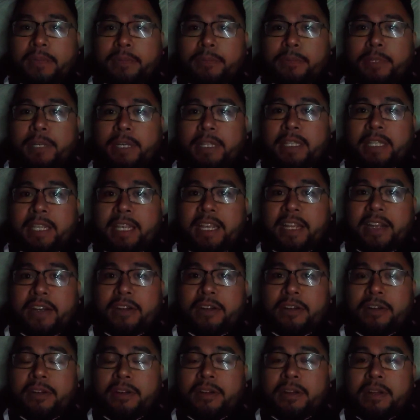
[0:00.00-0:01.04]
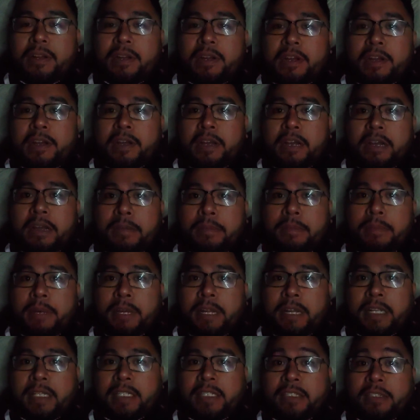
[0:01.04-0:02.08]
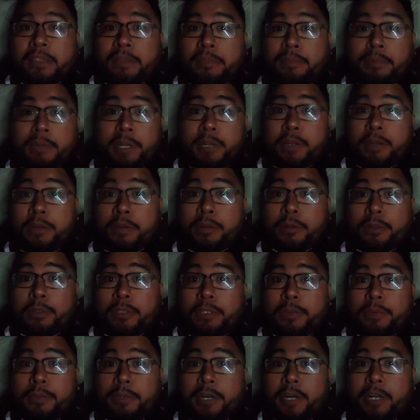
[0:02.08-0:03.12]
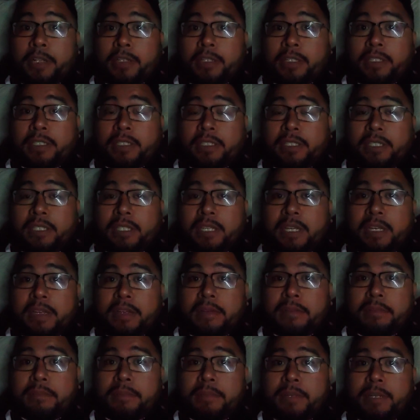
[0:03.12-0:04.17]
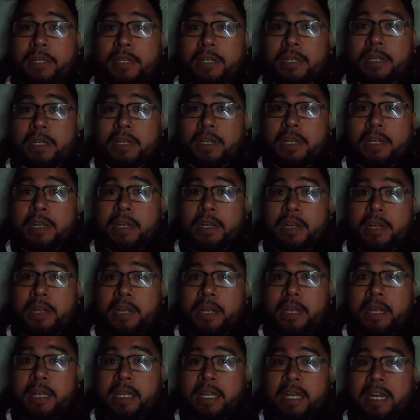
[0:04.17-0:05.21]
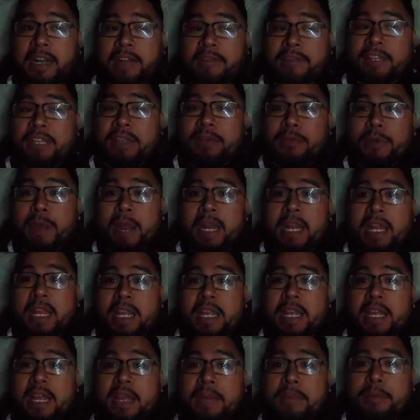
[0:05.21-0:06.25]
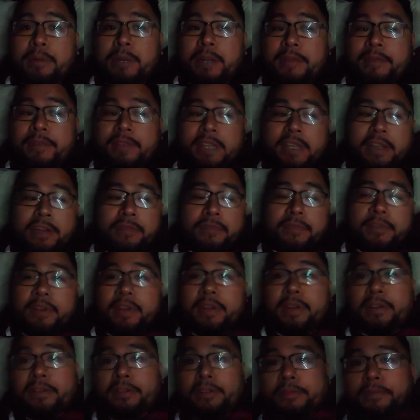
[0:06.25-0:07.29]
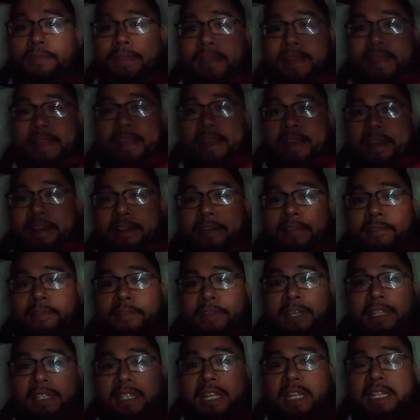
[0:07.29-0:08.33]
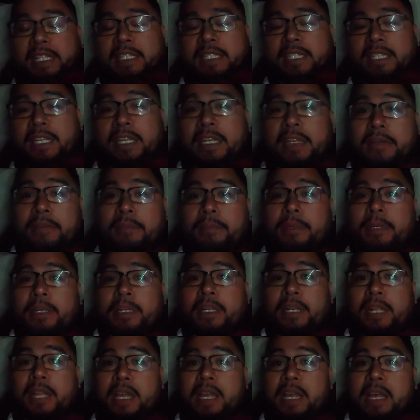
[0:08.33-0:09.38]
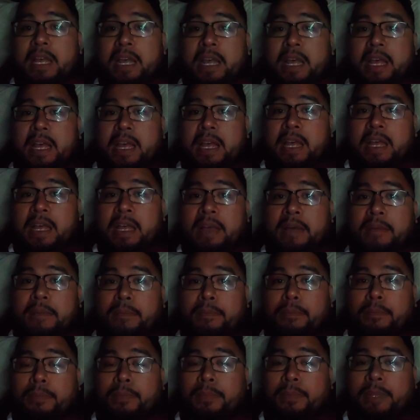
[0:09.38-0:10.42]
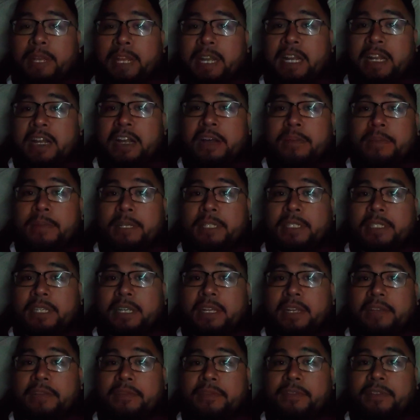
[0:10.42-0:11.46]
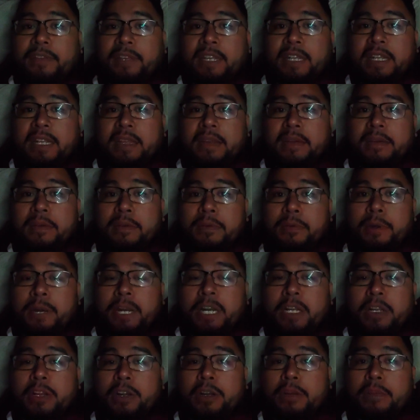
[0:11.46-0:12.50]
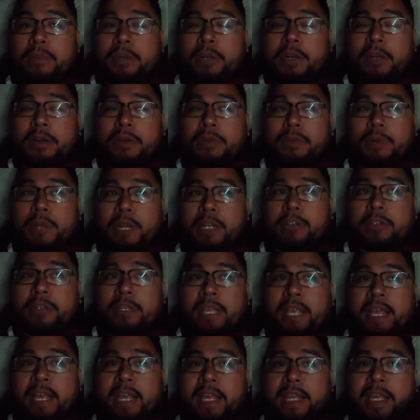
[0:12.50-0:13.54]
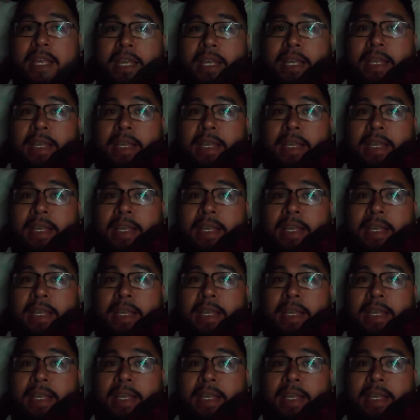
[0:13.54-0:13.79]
without the heater, but it's still pretty cold regardless. Um, got everything ready, put everything over over there. You guys can't see it, but laid out all my stuff and uh, ready to go tomorrow. one hundred K